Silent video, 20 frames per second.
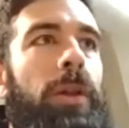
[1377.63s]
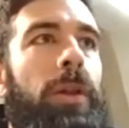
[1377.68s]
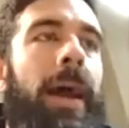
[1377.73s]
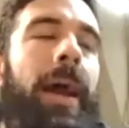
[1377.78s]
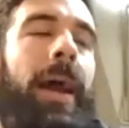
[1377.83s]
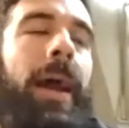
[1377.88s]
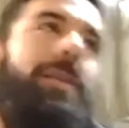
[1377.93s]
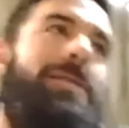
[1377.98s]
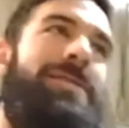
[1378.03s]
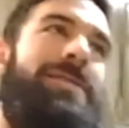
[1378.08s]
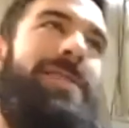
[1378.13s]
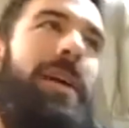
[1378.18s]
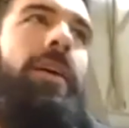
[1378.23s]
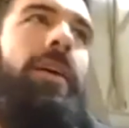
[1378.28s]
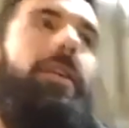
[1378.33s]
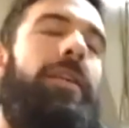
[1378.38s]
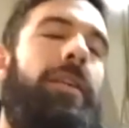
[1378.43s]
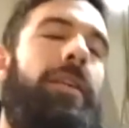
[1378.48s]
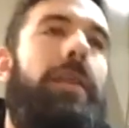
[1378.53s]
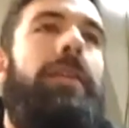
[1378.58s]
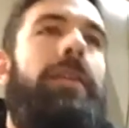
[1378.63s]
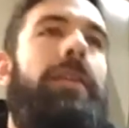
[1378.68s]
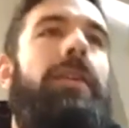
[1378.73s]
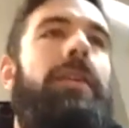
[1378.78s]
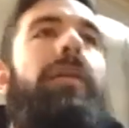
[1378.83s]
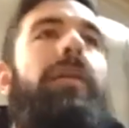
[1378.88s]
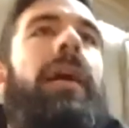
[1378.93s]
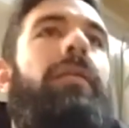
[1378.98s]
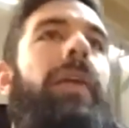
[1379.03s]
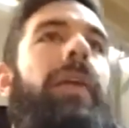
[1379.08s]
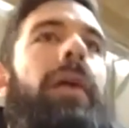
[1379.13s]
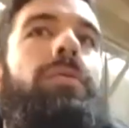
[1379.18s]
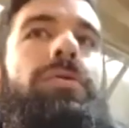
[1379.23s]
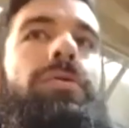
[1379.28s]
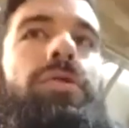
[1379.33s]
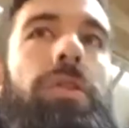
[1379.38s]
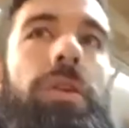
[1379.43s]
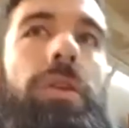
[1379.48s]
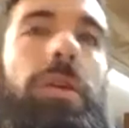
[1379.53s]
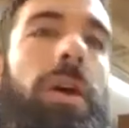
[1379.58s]
I had a certain idea of how that was
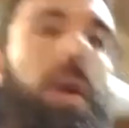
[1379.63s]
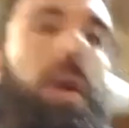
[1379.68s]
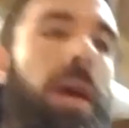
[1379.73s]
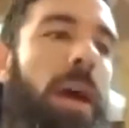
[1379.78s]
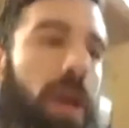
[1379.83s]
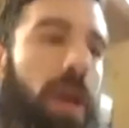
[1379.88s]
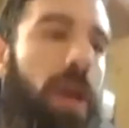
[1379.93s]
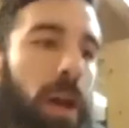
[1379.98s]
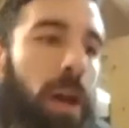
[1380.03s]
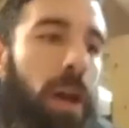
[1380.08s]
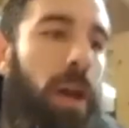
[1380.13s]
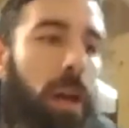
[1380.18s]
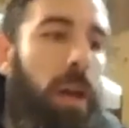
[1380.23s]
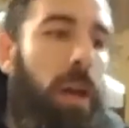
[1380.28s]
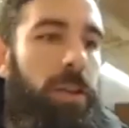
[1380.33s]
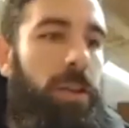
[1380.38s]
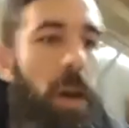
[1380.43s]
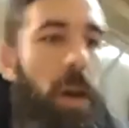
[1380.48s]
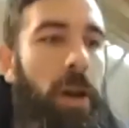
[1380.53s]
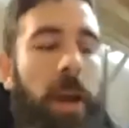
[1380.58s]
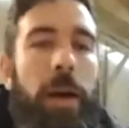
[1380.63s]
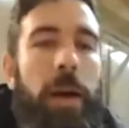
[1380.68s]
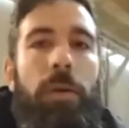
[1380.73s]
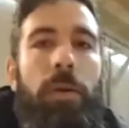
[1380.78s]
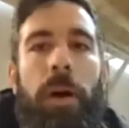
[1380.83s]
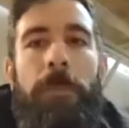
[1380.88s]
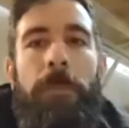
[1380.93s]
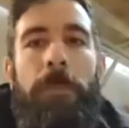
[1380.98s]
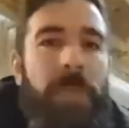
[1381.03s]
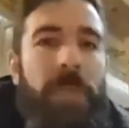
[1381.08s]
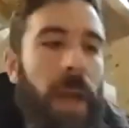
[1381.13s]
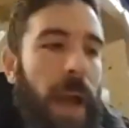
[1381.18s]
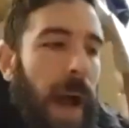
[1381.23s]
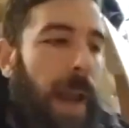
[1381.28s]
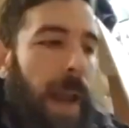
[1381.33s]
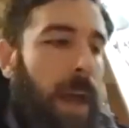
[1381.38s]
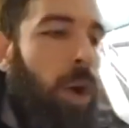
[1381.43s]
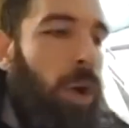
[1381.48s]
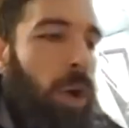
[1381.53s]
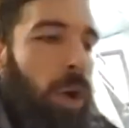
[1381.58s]
going to turn out,
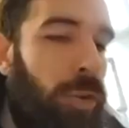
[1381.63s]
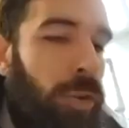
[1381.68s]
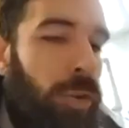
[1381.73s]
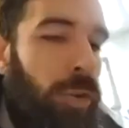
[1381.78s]
and I also mm.